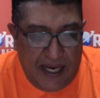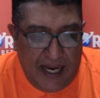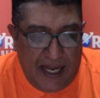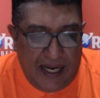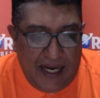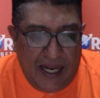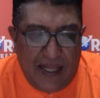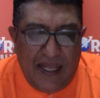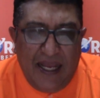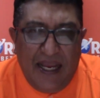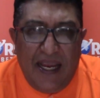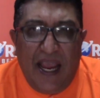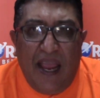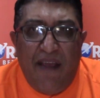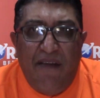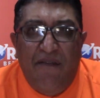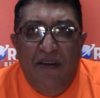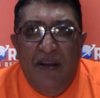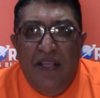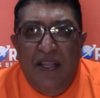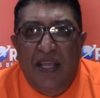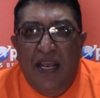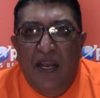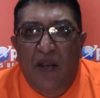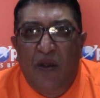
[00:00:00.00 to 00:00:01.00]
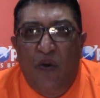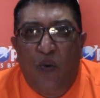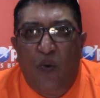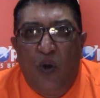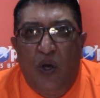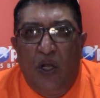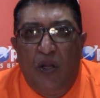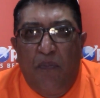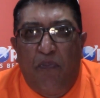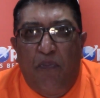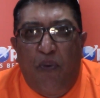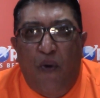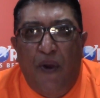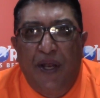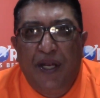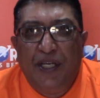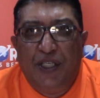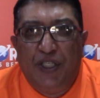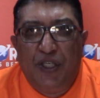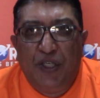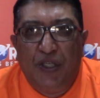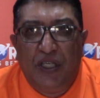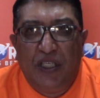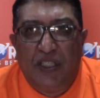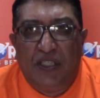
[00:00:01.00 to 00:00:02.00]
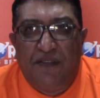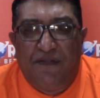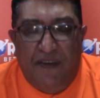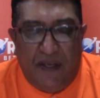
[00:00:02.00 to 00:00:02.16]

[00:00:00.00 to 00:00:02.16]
and I think everything will point to this